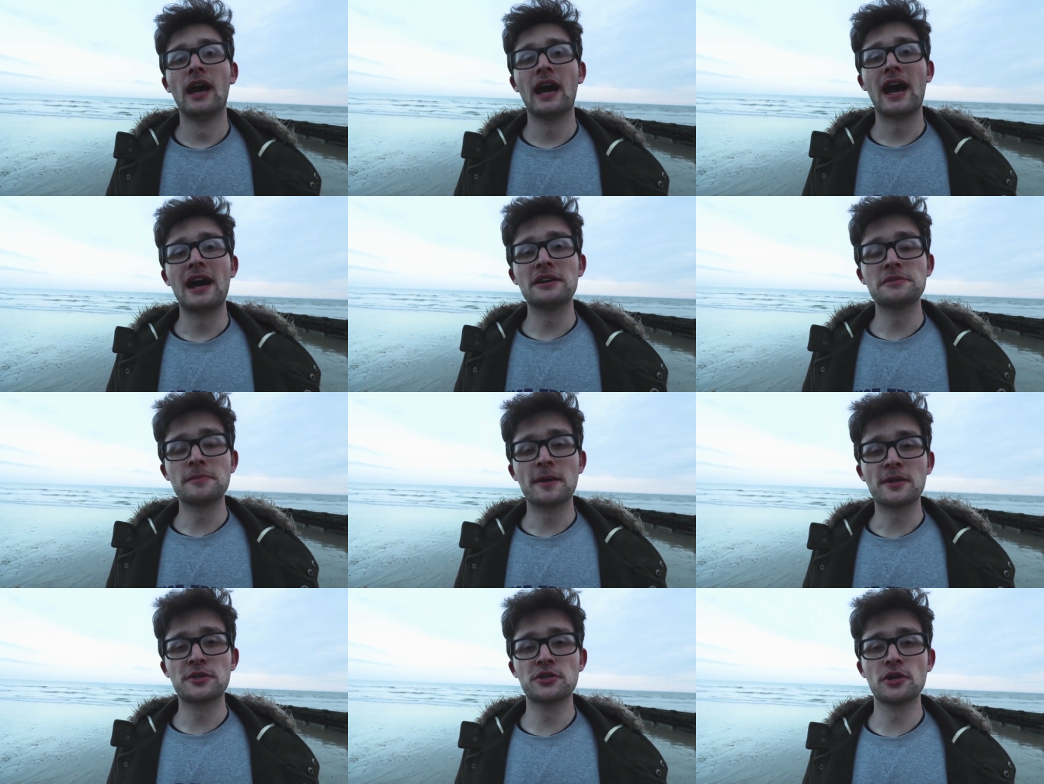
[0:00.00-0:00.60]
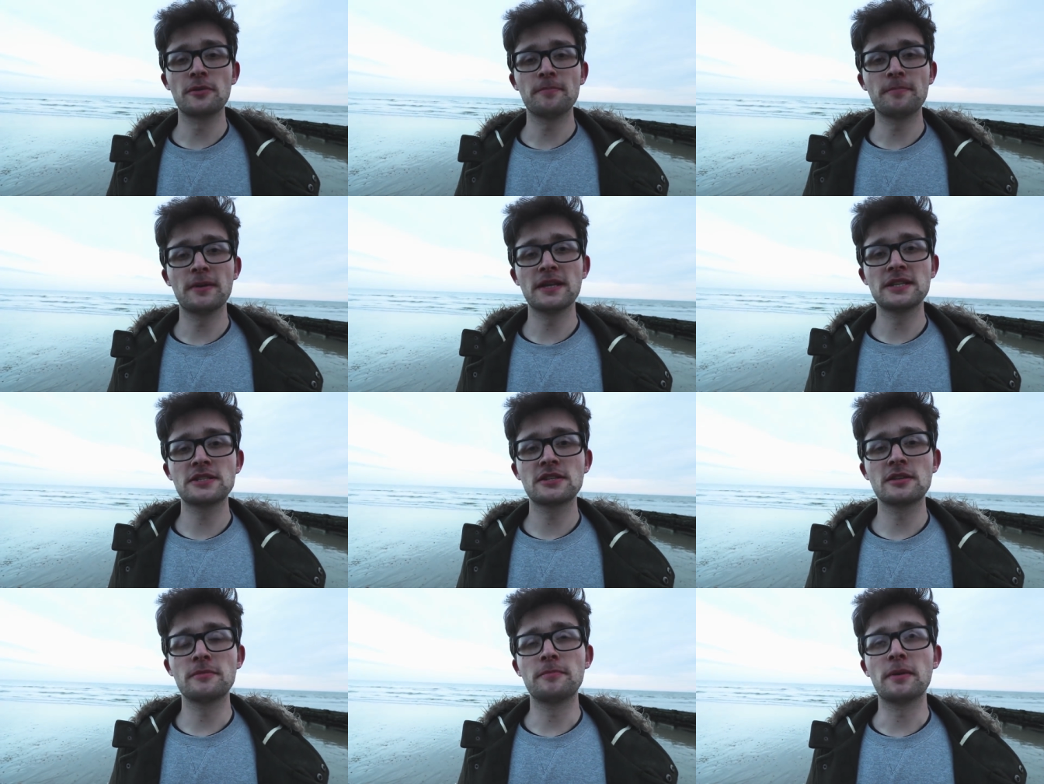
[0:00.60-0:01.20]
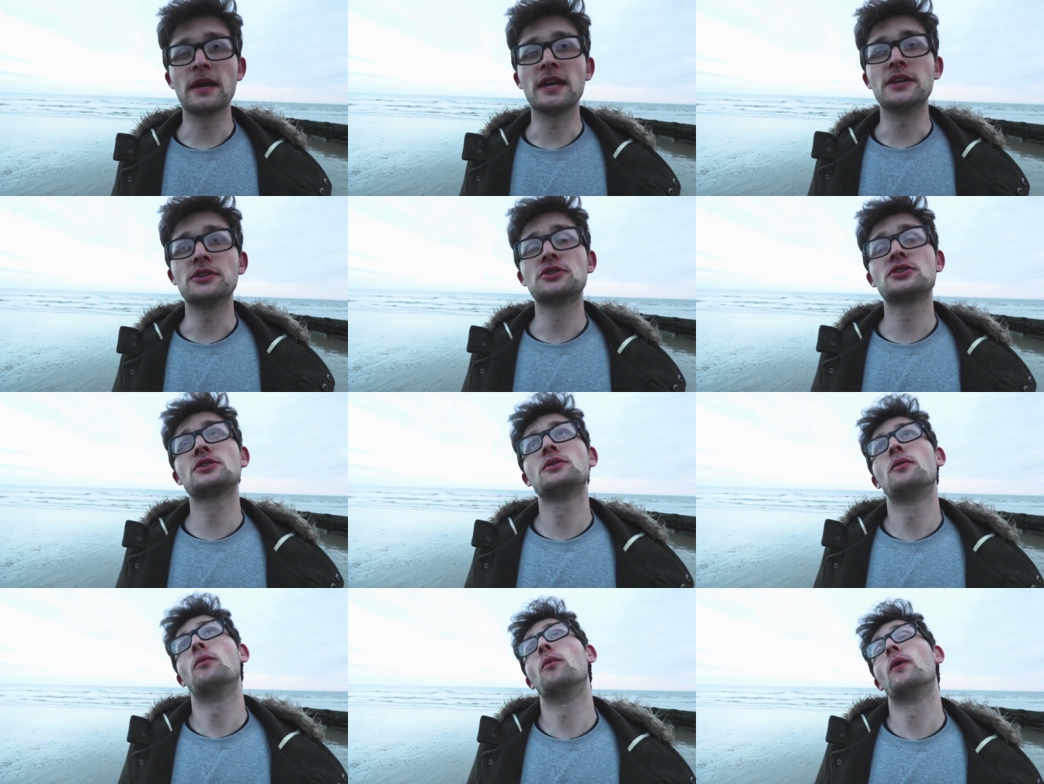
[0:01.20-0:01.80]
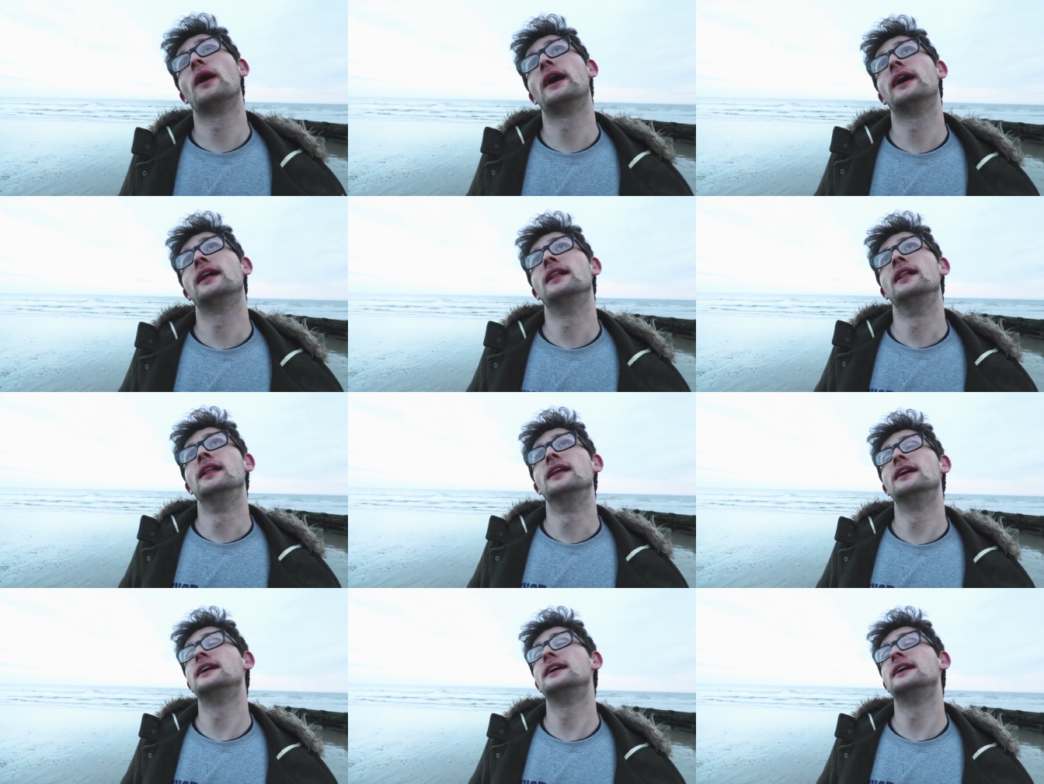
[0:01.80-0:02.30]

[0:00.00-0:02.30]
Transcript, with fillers: How's my trip been to the beach? Well...